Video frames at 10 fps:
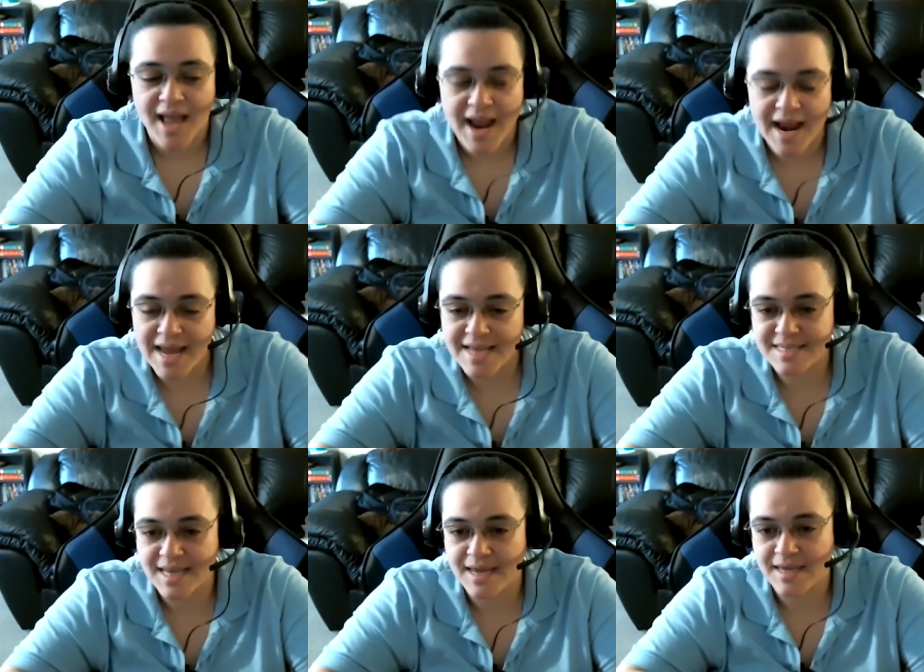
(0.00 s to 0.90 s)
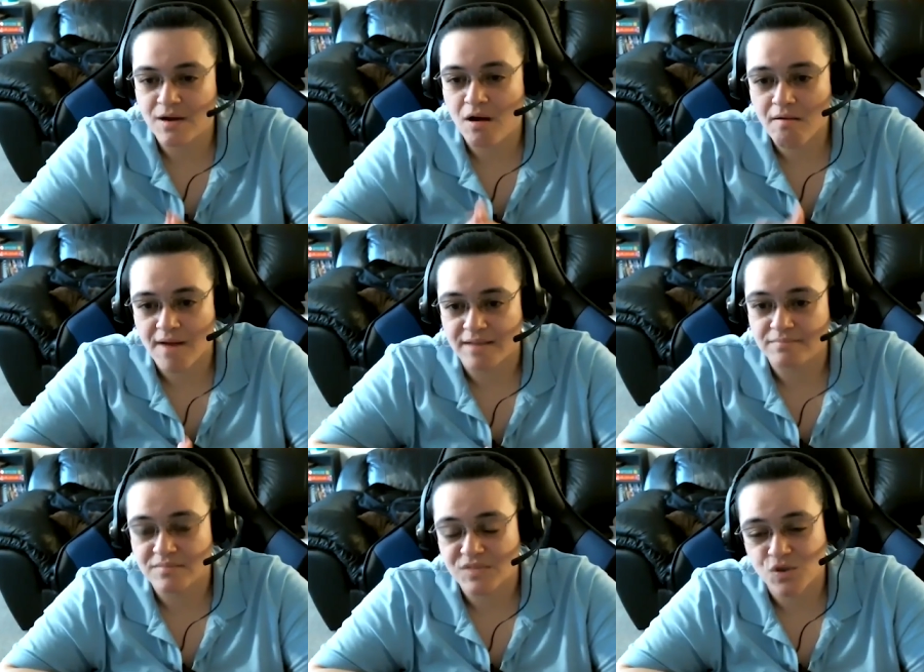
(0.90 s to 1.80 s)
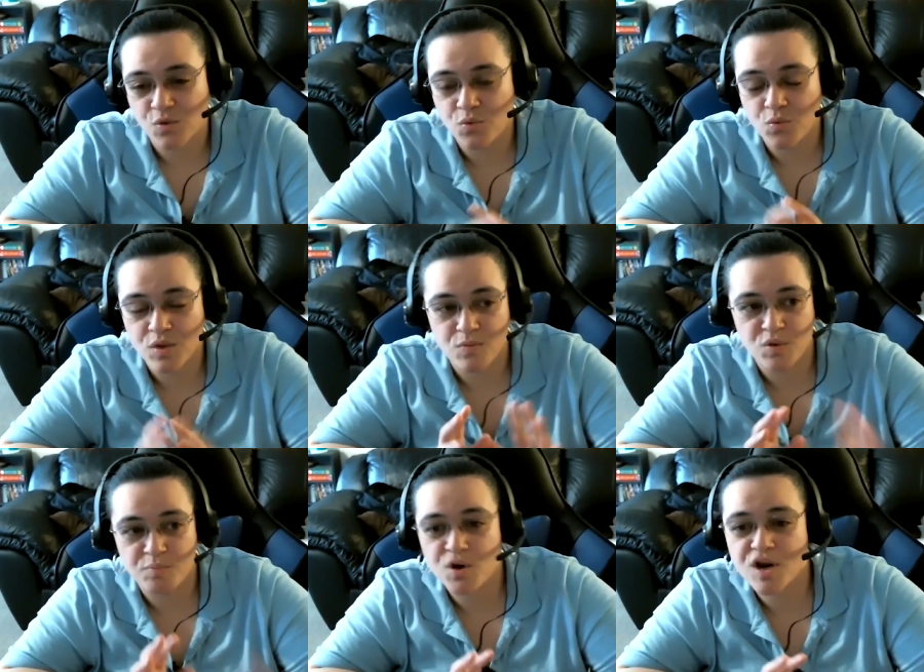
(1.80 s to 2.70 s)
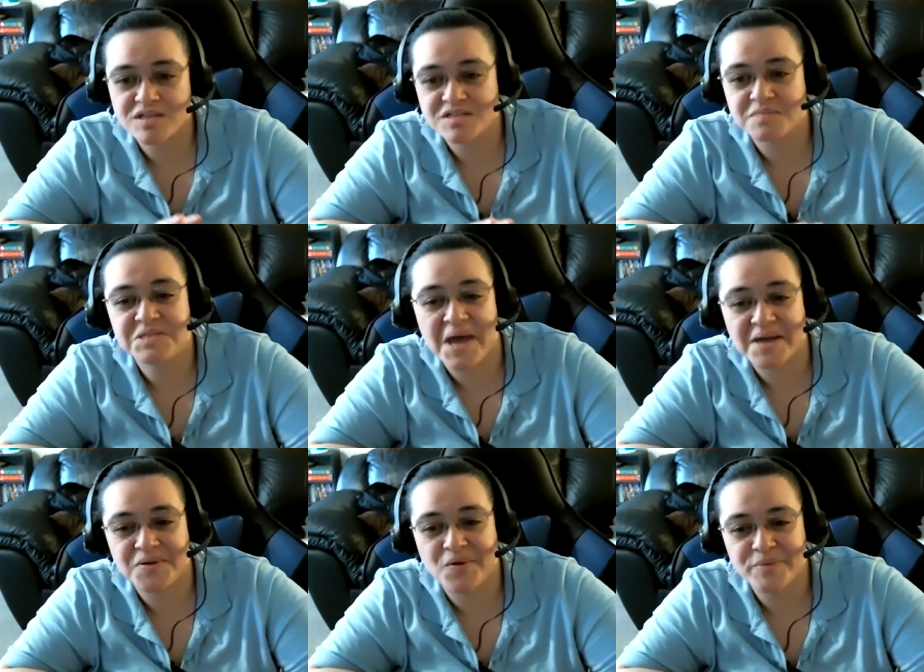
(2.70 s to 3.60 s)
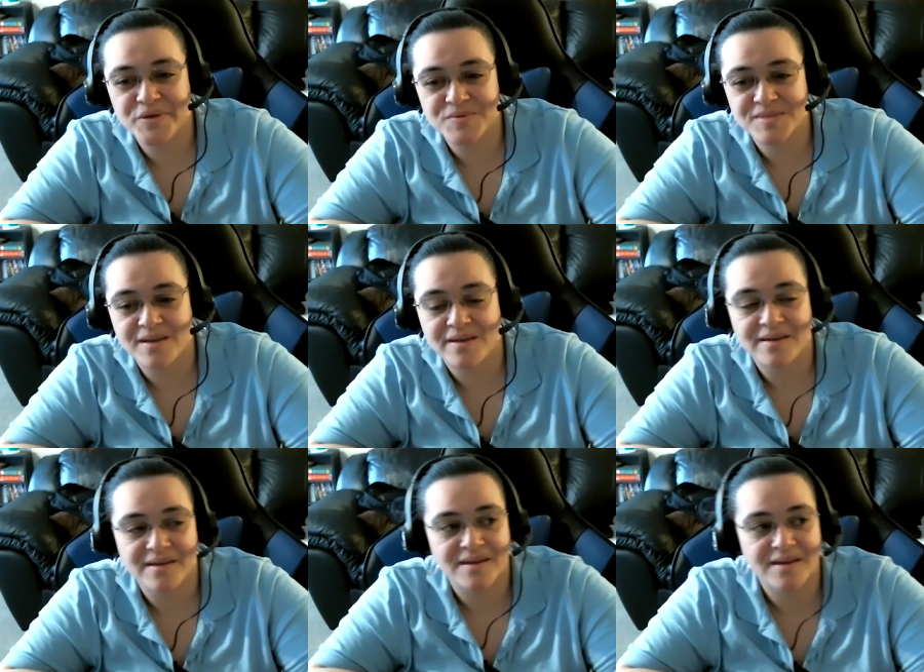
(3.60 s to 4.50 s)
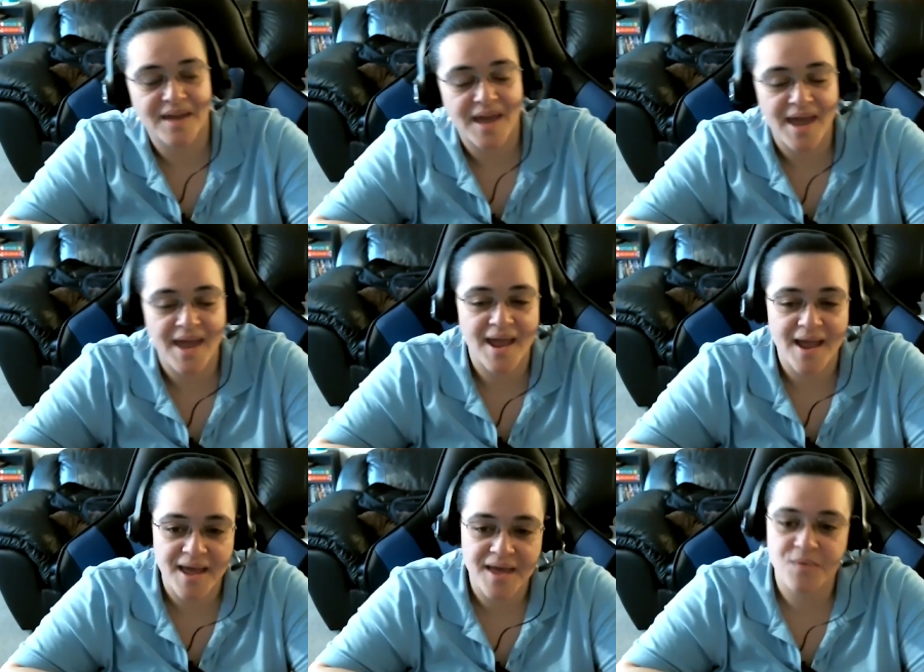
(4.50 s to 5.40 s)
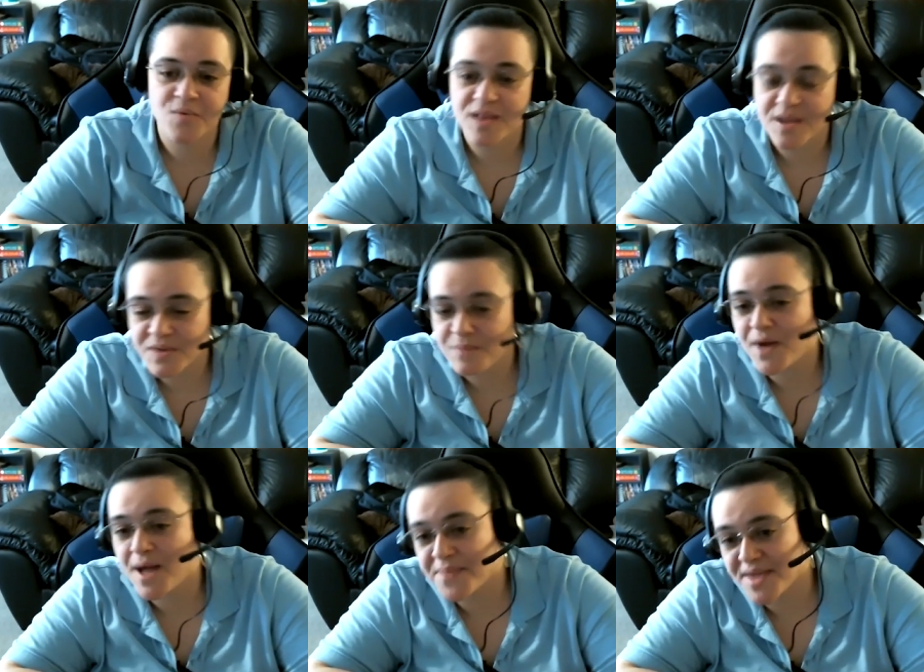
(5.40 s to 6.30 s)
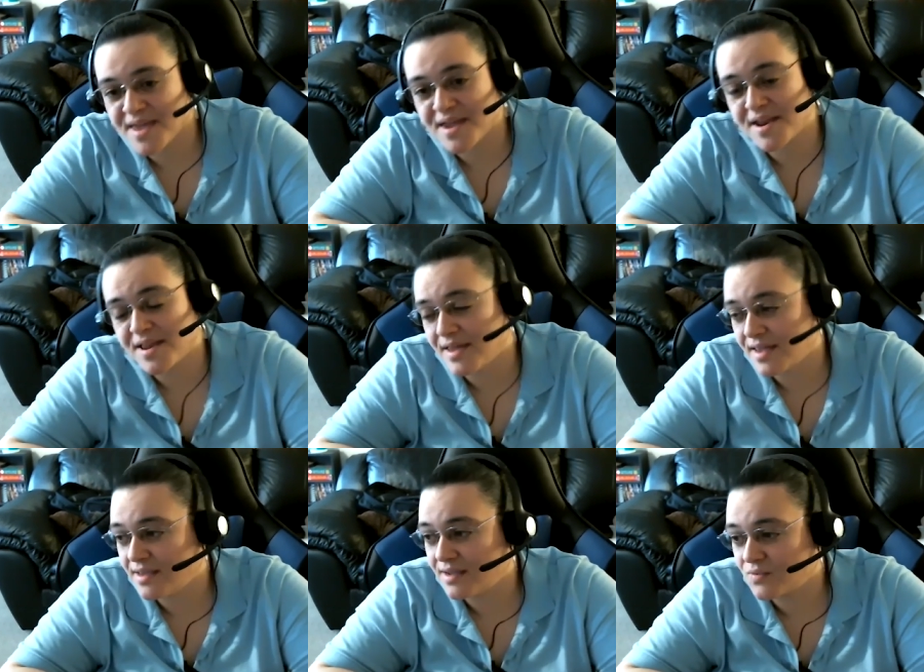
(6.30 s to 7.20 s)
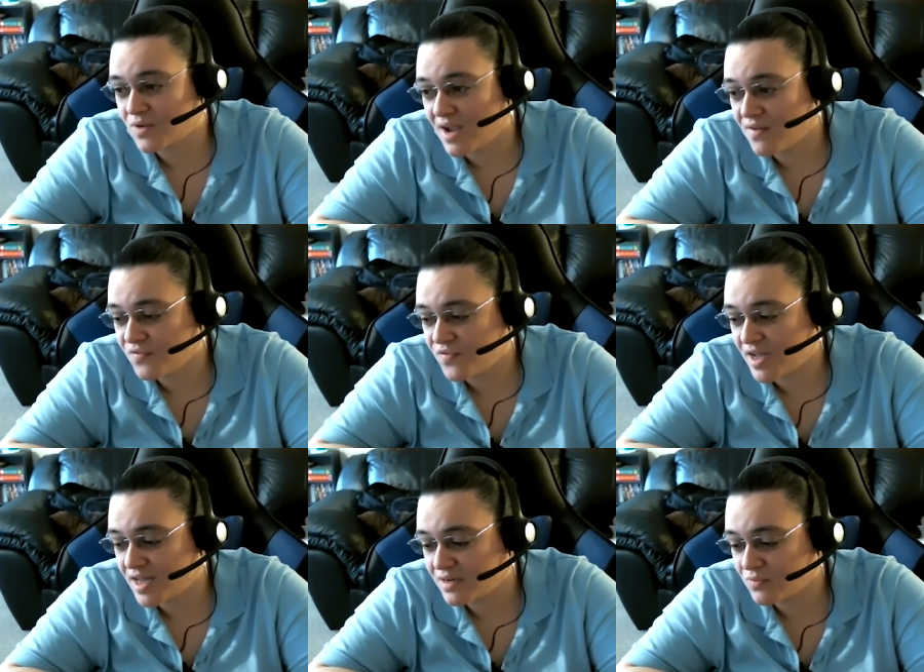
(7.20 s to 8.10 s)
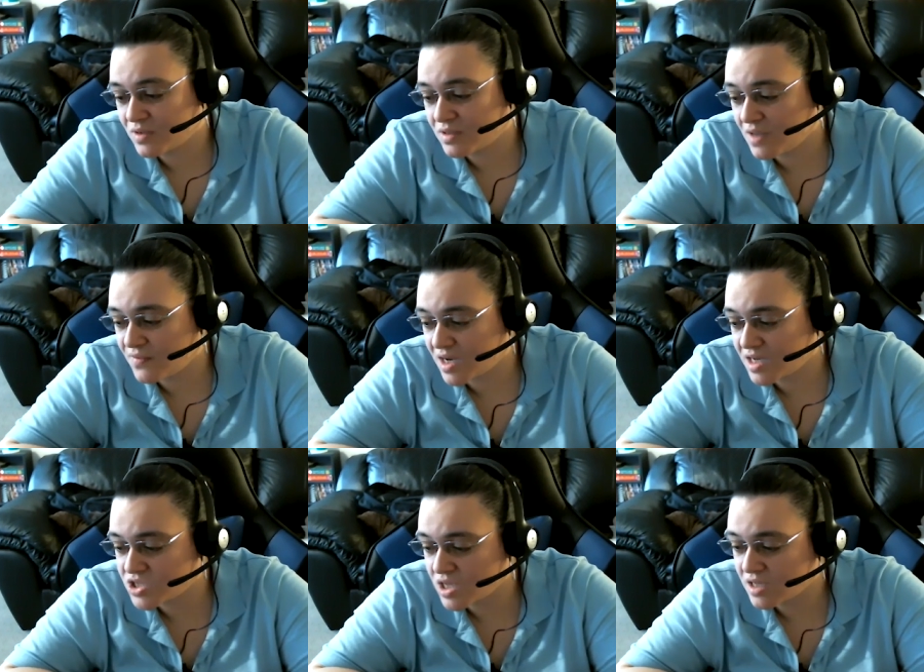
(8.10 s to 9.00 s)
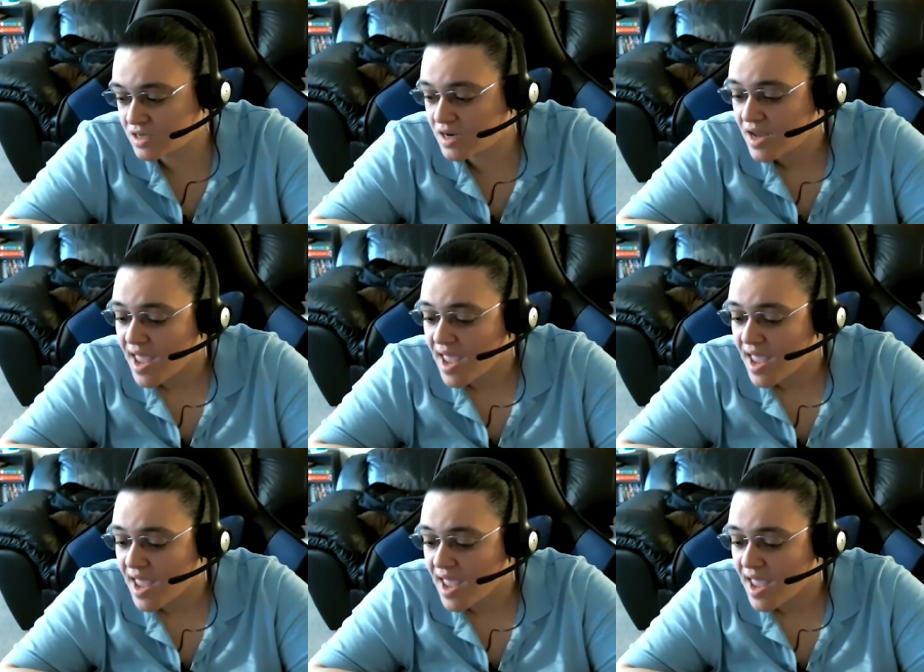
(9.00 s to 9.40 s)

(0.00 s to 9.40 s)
I said, all right. So we put on some techno music, and we're like beep bopping, and we're having fun, we're loving on each other,